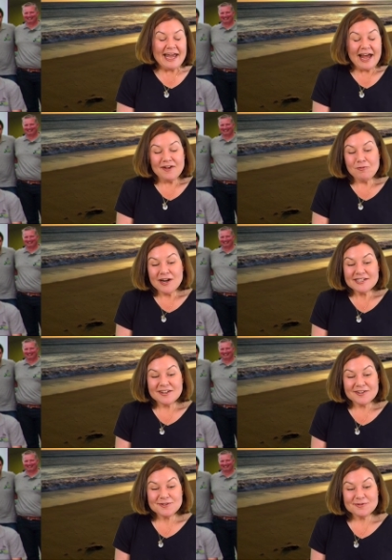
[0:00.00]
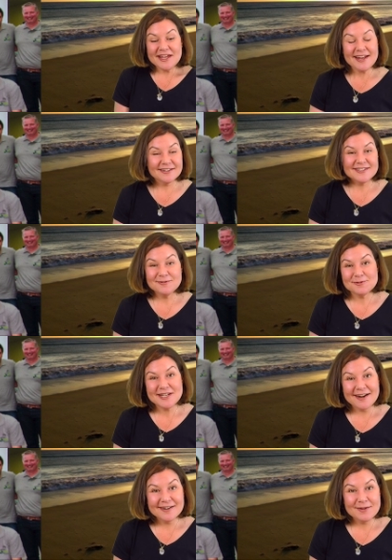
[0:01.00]
I wanted to also thank SQL
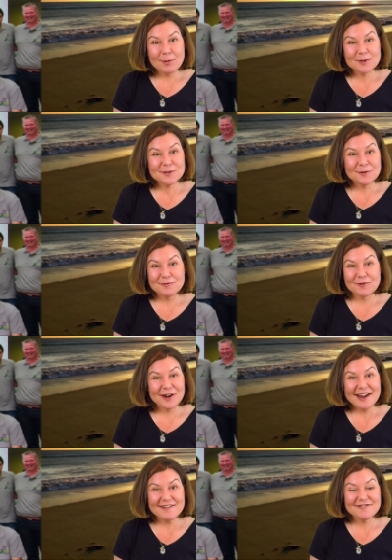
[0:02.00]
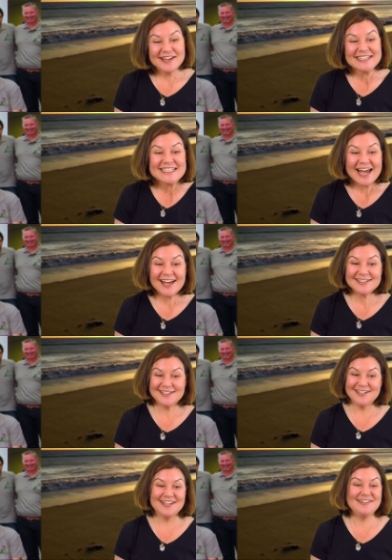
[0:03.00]
Saturday Portugal for a
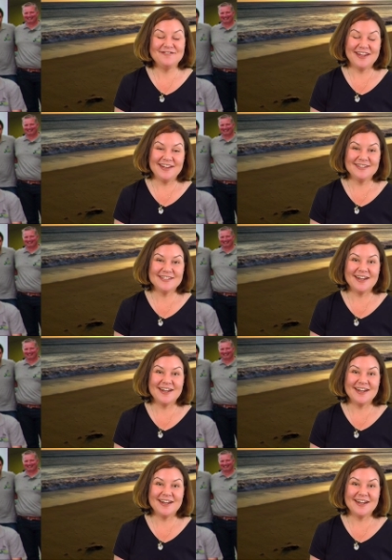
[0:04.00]
fantastic event.